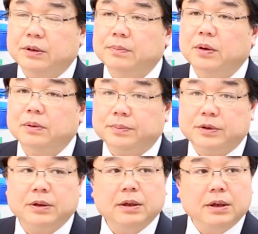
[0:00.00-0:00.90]

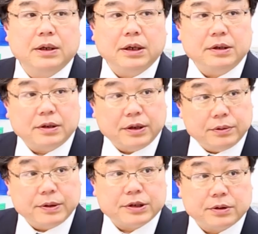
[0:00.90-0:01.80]
involved in the
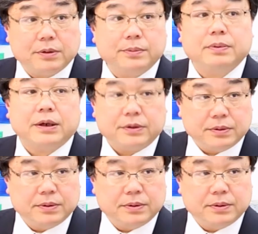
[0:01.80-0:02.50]
regulation of fight.